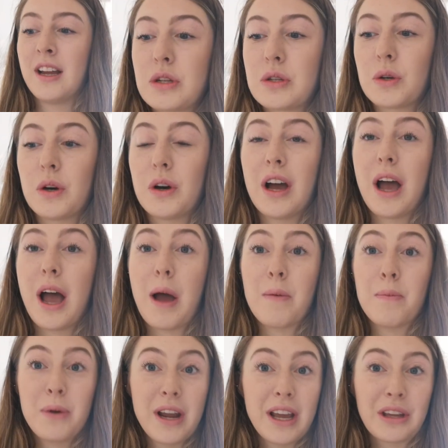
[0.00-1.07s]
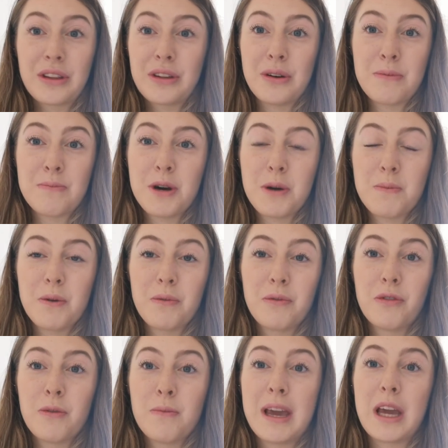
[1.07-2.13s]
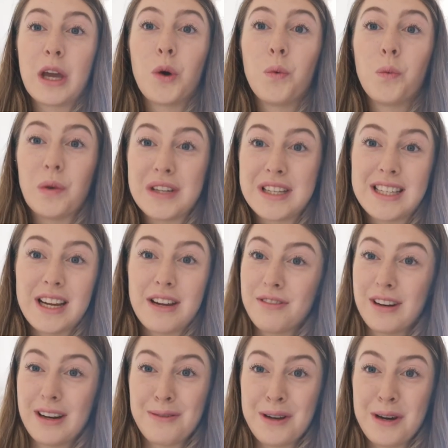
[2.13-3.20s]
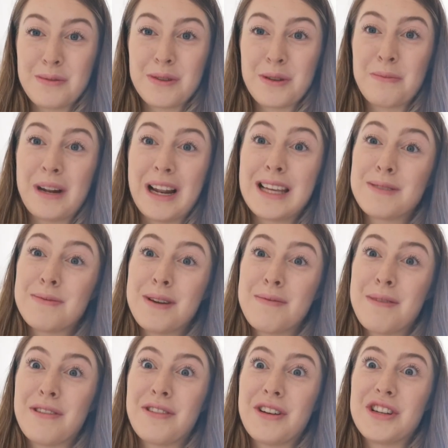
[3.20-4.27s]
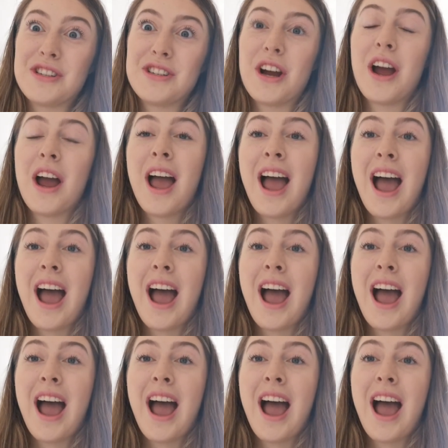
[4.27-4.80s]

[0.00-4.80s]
So a breakthrough moment for me was definitely when I was on placement in my first year.